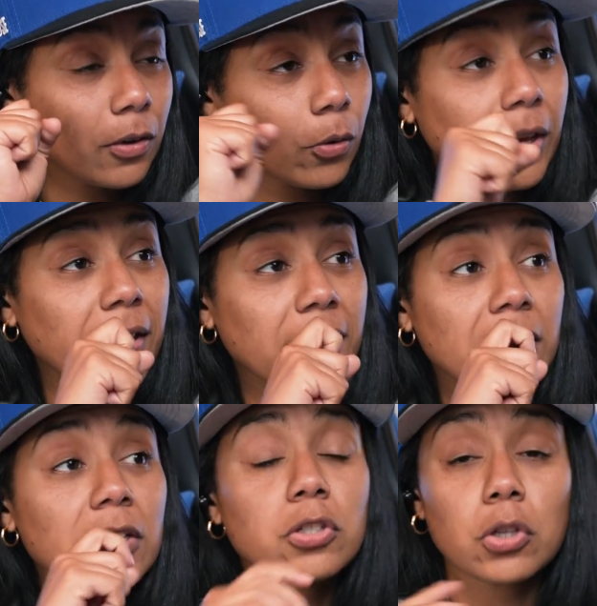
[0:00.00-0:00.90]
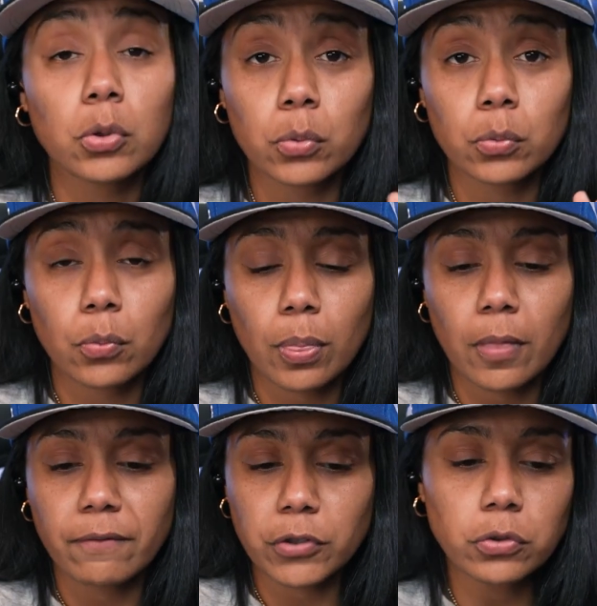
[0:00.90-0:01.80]
Okay, so
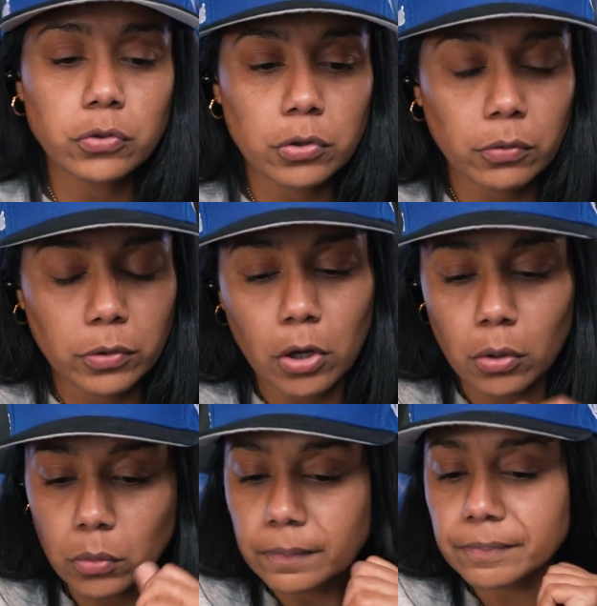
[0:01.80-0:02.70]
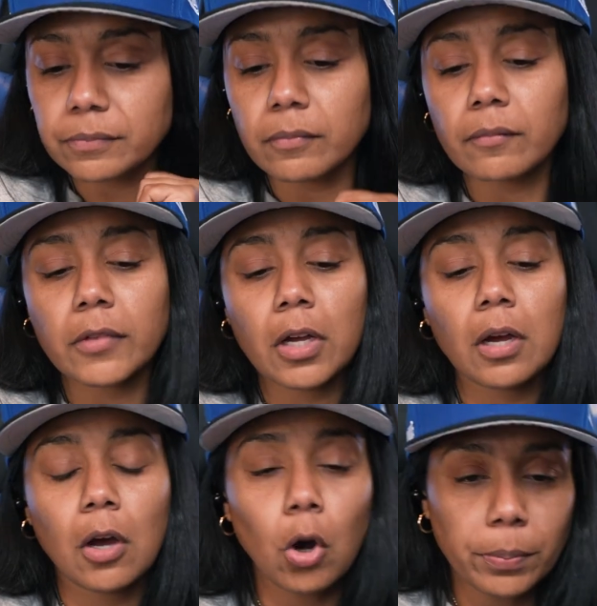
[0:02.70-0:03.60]
for those who don't know,
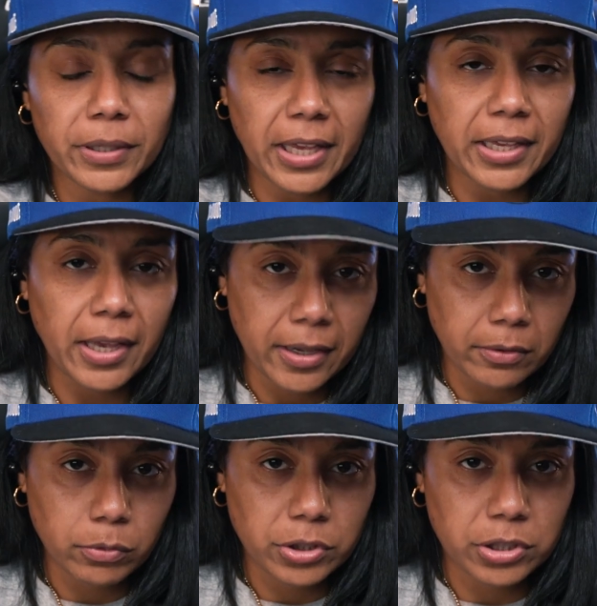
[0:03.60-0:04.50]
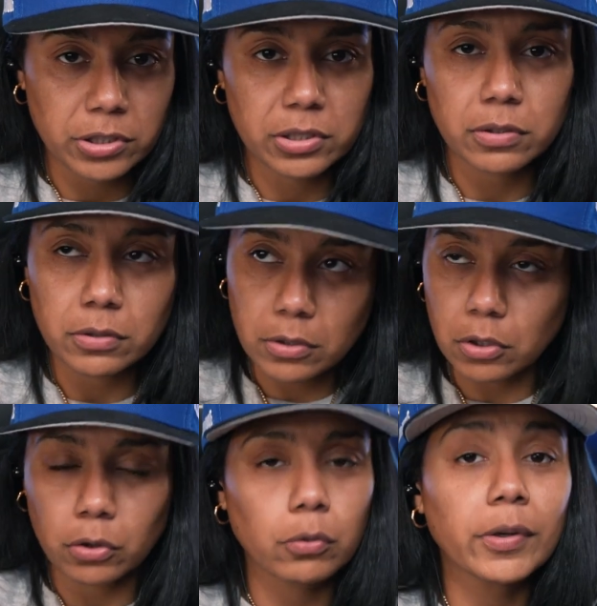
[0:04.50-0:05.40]
uh, OpenAI, which is you
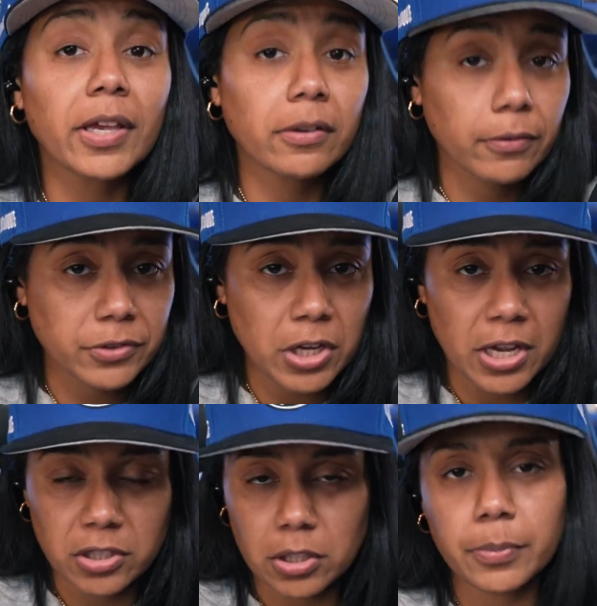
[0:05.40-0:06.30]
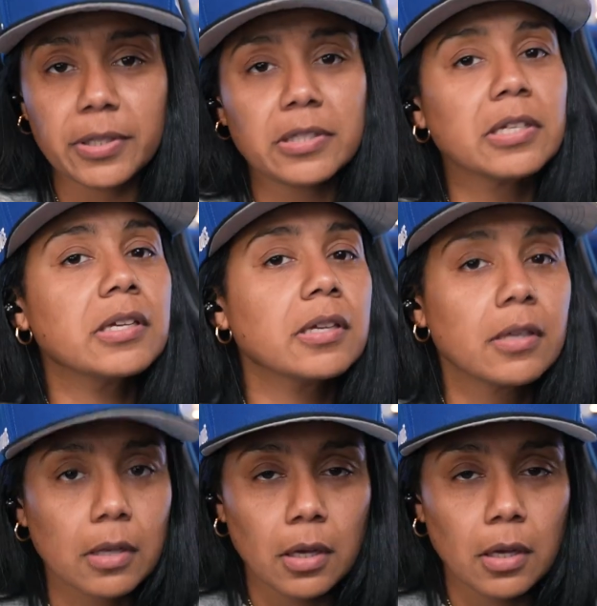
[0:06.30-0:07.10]
know the creator of ChatGPT,